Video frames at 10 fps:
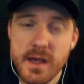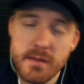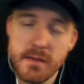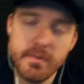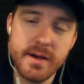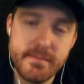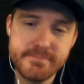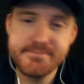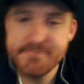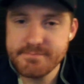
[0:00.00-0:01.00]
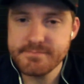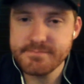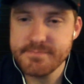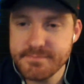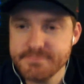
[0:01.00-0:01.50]
But
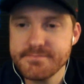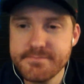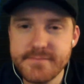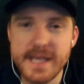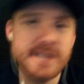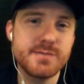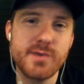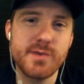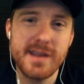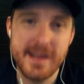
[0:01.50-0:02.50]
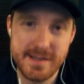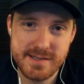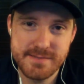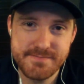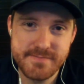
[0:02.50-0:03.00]
is what it
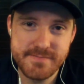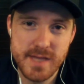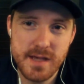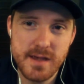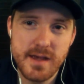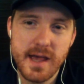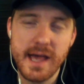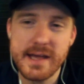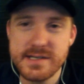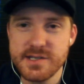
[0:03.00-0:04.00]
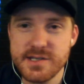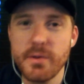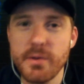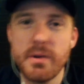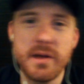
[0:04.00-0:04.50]
is. And so
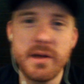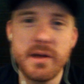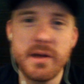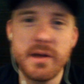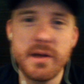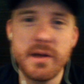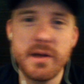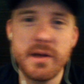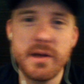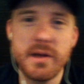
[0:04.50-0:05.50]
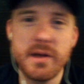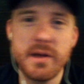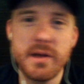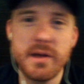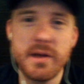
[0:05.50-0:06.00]
we wound up with the
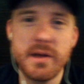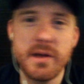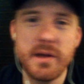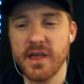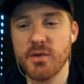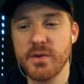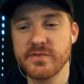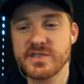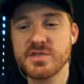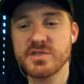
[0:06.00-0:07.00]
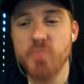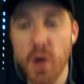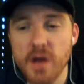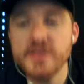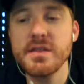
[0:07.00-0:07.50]
CFP, and I think we've
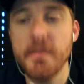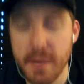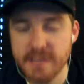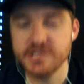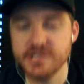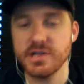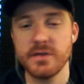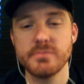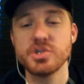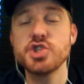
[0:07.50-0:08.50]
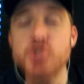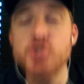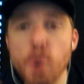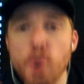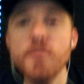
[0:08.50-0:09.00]
swung the pendulum
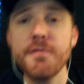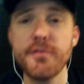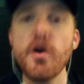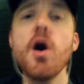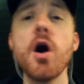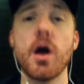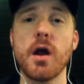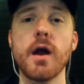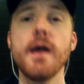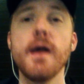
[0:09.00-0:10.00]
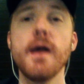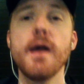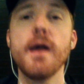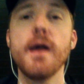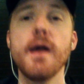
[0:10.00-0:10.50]
so far
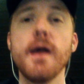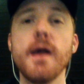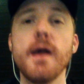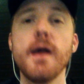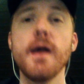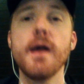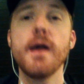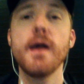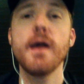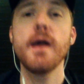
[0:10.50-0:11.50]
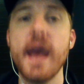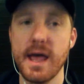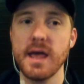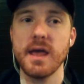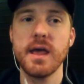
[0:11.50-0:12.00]
back the other way.